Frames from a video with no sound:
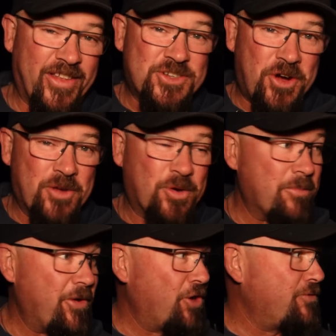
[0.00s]
That's kind of what
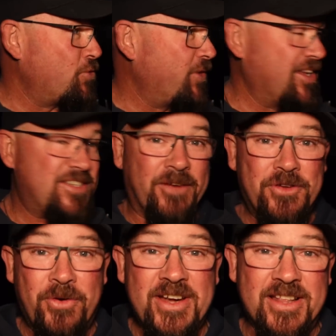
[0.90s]
I'm known for here. So if
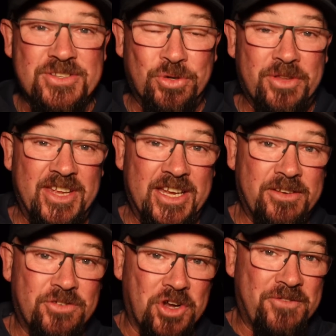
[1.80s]
you're into that sort of thing and
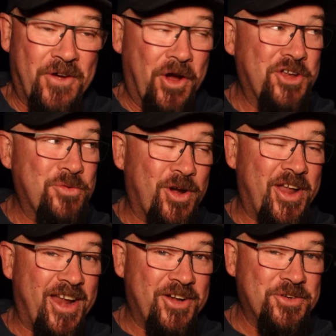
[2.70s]
you've got a phone, you want to know
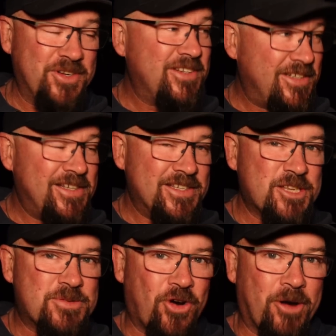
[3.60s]
how to do it,
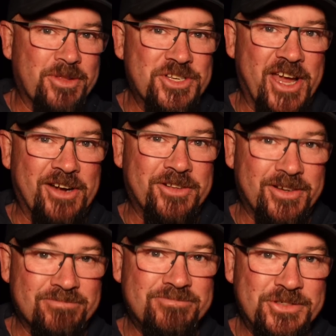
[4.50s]
subscribe to the channel
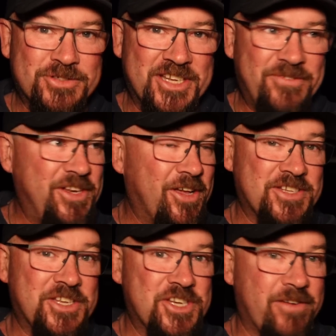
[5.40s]
and you'll see videos
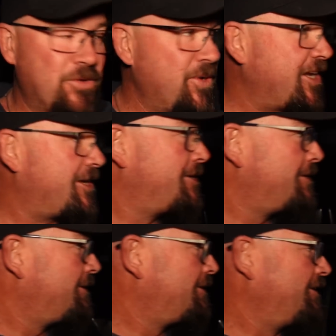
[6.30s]
each and every week.
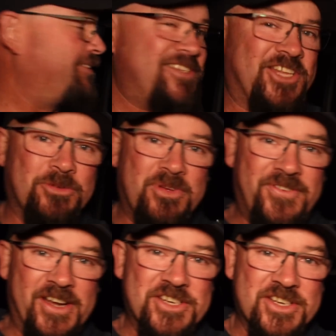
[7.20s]
This thing will be
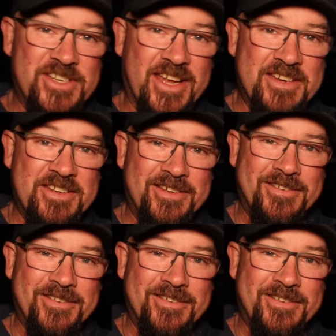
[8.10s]
finished in a second.